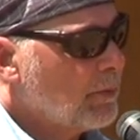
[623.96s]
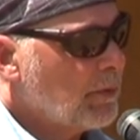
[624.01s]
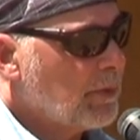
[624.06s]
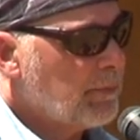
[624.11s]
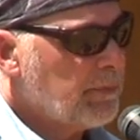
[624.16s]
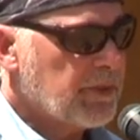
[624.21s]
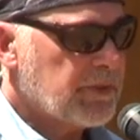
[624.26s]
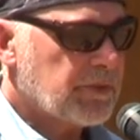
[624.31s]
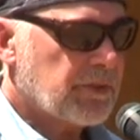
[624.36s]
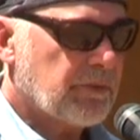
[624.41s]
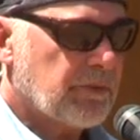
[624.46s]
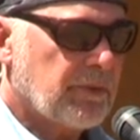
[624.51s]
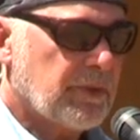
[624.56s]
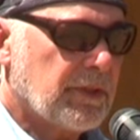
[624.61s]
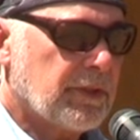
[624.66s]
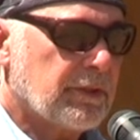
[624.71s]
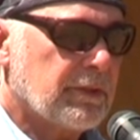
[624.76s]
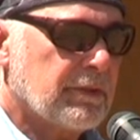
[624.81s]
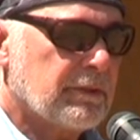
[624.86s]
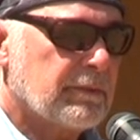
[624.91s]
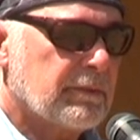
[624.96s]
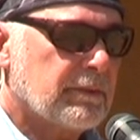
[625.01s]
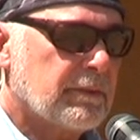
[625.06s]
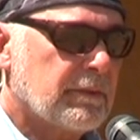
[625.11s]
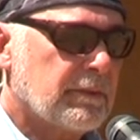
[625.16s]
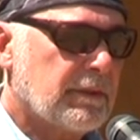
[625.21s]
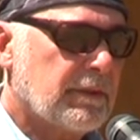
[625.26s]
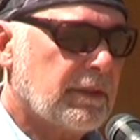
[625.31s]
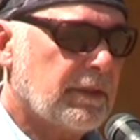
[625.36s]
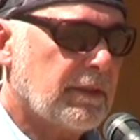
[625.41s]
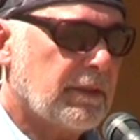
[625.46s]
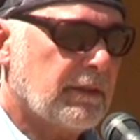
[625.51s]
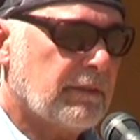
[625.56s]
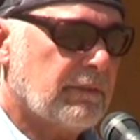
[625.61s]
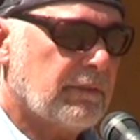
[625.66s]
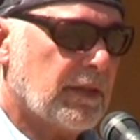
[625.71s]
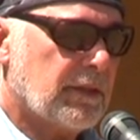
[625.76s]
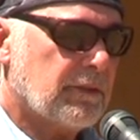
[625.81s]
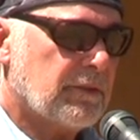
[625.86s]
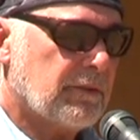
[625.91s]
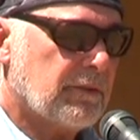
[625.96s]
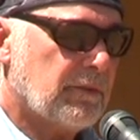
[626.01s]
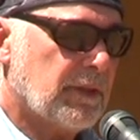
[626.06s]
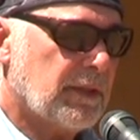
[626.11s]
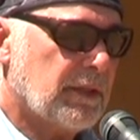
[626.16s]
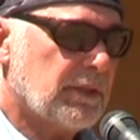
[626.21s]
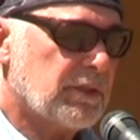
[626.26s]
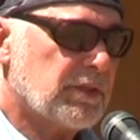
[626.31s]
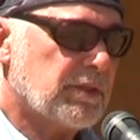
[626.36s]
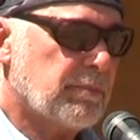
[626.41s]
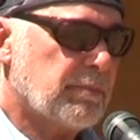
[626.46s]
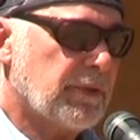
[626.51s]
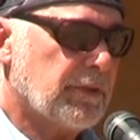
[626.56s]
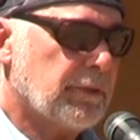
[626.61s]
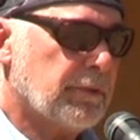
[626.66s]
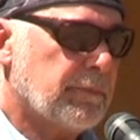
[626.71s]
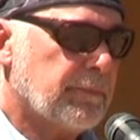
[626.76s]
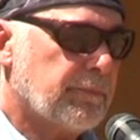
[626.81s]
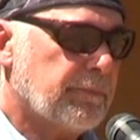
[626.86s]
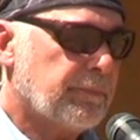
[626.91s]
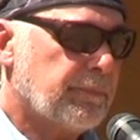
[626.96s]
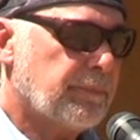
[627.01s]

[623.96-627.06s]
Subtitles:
would be severe in the event of any spill.